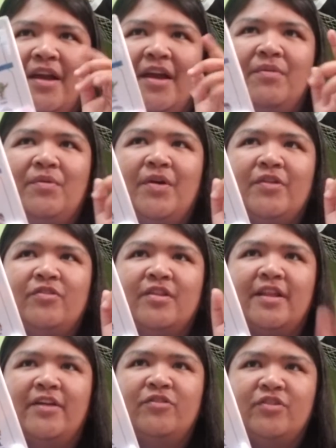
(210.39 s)
I haven't watched The
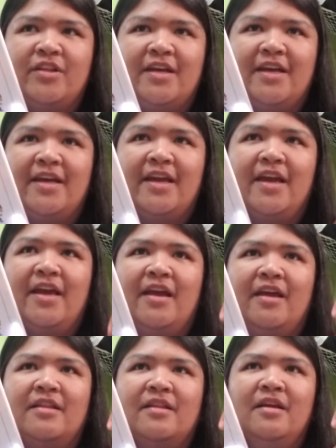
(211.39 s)
Last Jedi
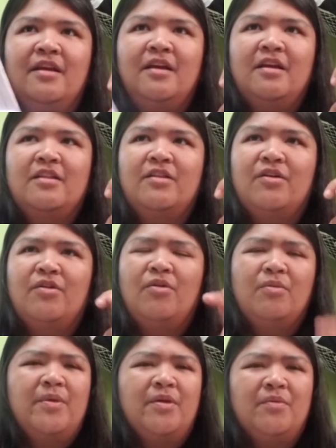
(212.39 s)
and the
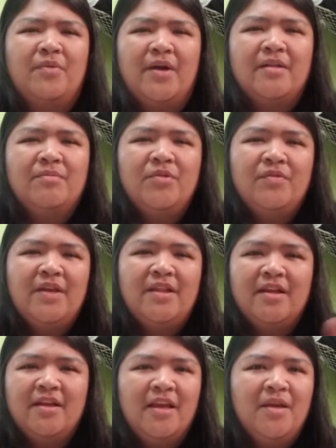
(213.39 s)
Obi-Wan movie
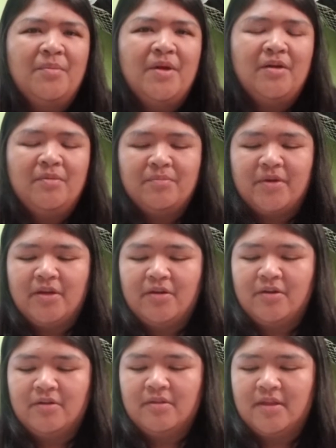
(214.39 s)
that came out. I
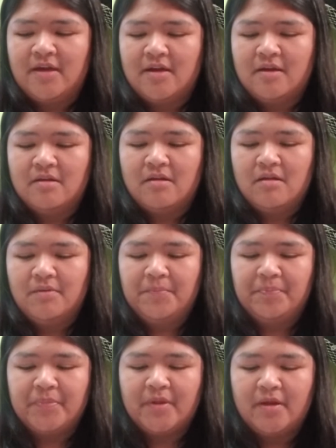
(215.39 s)
heard that
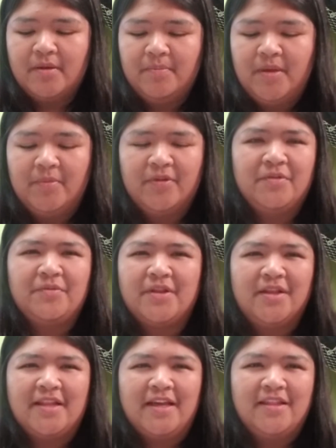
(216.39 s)
people didn't
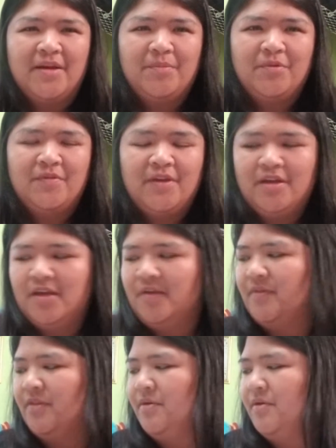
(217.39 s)
really like that movie,
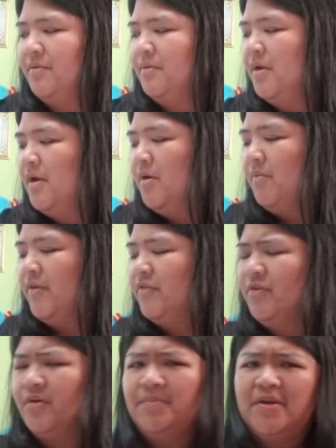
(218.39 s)
even the ones
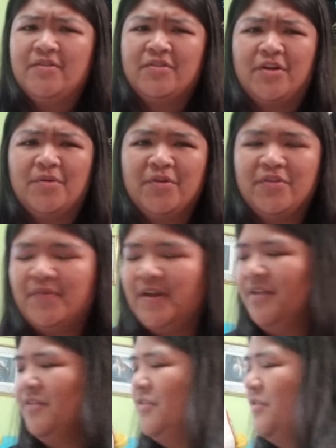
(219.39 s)
who are big Star Wars
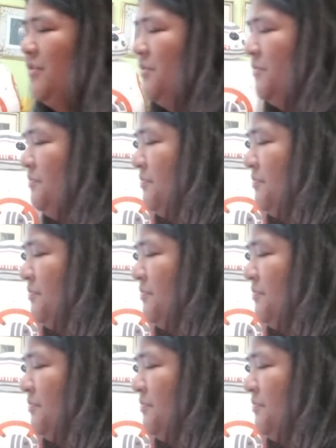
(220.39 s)
fans, so...